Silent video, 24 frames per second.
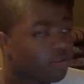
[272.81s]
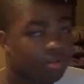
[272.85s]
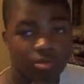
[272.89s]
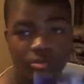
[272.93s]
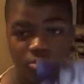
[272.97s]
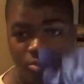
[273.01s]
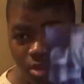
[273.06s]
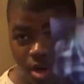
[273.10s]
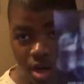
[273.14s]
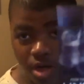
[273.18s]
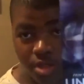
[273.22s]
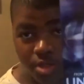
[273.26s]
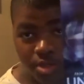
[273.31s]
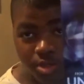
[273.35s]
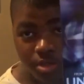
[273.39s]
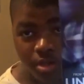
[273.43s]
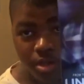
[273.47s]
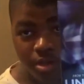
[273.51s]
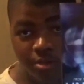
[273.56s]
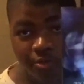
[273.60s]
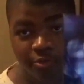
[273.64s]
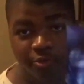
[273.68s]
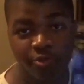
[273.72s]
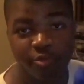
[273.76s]
watch
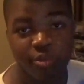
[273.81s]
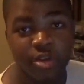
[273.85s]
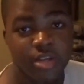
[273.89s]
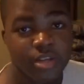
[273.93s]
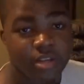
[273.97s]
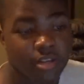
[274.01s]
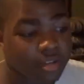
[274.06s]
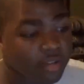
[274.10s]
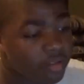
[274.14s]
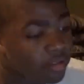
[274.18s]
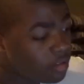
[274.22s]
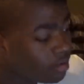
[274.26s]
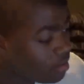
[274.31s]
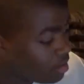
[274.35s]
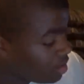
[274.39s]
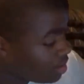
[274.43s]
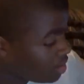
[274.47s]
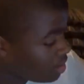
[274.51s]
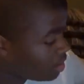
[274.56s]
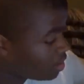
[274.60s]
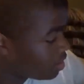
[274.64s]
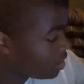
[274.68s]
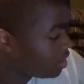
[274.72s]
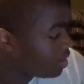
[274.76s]
Unfriended
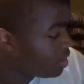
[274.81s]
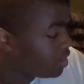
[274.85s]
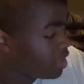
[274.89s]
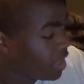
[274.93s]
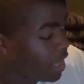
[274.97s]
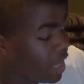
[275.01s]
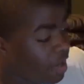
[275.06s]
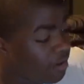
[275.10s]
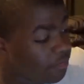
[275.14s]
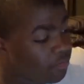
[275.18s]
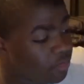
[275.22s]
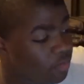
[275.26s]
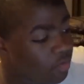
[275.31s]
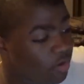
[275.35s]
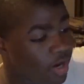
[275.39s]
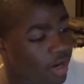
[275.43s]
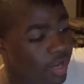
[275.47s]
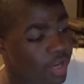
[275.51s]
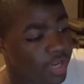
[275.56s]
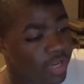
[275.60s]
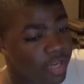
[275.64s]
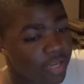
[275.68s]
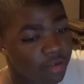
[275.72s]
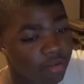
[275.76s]
after
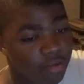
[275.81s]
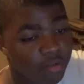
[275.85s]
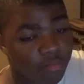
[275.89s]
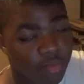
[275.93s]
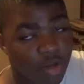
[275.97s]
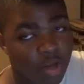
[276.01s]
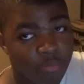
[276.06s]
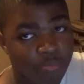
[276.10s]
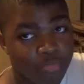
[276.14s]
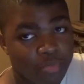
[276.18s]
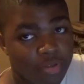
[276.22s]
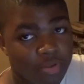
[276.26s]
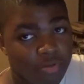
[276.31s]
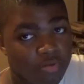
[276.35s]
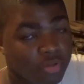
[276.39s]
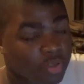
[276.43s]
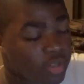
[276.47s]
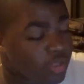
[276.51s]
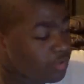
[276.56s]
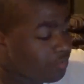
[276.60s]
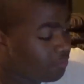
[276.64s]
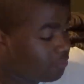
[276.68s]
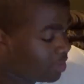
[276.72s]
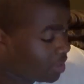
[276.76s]
I upload
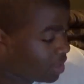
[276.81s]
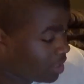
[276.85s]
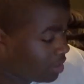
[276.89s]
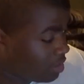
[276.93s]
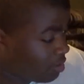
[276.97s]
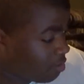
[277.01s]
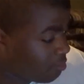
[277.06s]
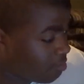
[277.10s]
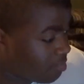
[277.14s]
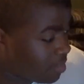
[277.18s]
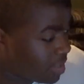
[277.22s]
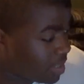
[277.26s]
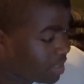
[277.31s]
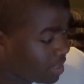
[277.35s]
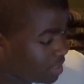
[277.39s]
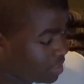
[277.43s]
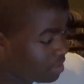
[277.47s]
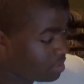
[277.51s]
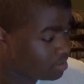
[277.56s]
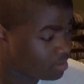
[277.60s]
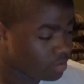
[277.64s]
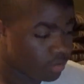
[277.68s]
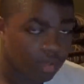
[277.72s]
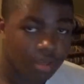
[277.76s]
this video
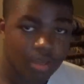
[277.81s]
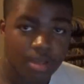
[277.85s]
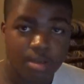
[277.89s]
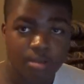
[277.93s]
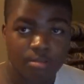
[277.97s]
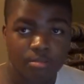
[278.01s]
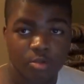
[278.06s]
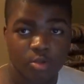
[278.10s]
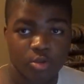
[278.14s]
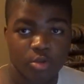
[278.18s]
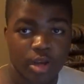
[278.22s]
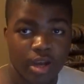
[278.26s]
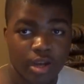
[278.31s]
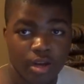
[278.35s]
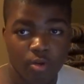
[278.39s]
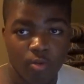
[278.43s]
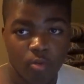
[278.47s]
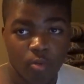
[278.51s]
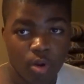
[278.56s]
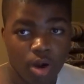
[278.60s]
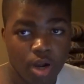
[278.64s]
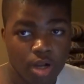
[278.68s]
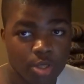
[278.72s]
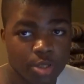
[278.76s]
because I'm trying to
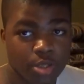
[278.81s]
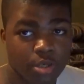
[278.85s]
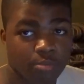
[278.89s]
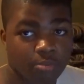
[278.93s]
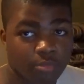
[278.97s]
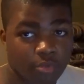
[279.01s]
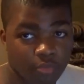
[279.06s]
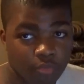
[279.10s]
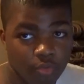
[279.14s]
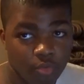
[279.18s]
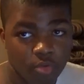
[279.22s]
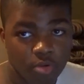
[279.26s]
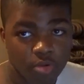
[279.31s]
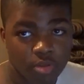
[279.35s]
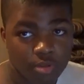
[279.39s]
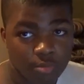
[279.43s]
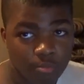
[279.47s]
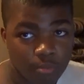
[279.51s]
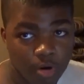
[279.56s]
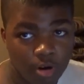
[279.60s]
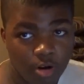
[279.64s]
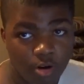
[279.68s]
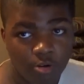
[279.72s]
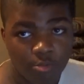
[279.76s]
watch it before
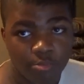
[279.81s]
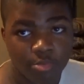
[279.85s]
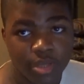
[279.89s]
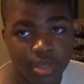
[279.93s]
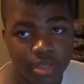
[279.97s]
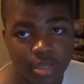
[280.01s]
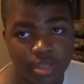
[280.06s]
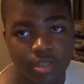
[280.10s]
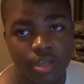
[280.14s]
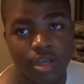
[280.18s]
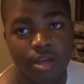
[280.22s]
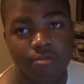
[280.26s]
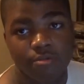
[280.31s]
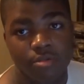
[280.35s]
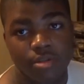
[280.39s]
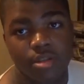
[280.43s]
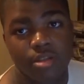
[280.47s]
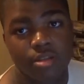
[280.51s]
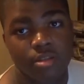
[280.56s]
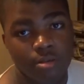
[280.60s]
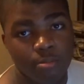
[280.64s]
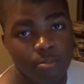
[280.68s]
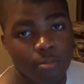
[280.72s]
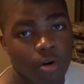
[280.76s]
tomorrow because obviously
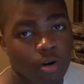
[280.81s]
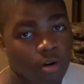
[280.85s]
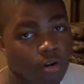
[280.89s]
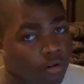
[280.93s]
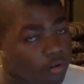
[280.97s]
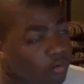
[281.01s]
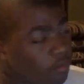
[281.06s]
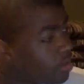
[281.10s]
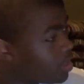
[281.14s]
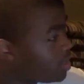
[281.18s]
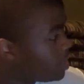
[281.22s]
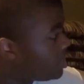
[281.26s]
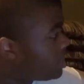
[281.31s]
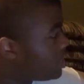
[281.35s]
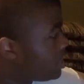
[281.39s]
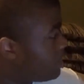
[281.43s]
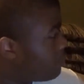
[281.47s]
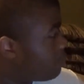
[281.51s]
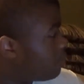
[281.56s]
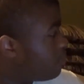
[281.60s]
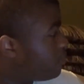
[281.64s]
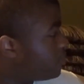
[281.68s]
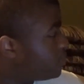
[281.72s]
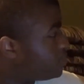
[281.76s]
tomorrow
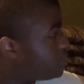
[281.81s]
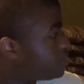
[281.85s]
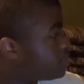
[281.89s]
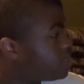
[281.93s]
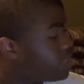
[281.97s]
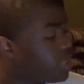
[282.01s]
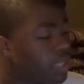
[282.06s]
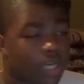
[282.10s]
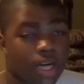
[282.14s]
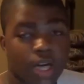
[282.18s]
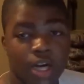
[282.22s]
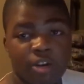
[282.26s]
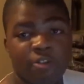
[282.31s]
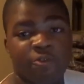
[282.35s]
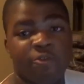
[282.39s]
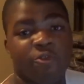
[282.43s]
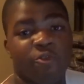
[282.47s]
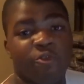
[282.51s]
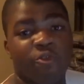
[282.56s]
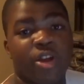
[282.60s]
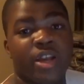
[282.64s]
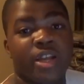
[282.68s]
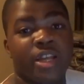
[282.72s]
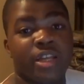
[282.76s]
I'm going to see
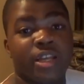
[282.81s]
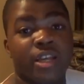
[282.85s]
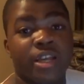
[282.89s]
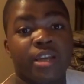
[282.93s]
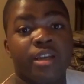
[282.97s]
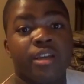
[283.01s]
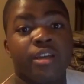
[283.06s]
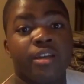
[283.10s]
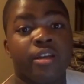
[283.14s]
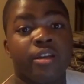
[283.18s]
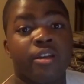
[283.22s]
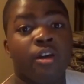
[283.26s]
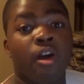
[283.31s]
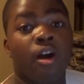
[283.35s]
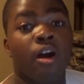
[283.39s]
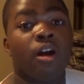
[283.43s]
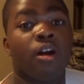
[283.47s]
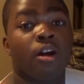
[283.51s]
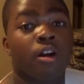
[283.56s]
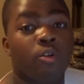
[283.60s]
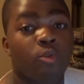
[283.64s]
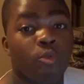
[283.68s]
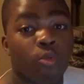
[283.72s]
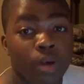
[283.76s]
Unfriended
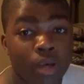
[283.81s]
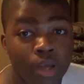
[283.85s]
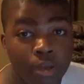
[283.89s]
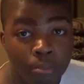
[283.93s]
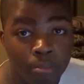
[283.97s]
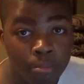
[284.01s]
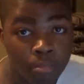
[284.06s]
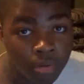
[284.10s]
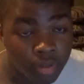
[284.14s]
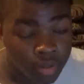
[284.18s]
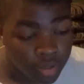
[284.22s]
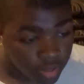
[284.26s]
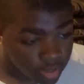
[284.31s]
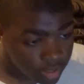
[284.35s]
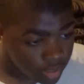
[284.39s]
Dark Web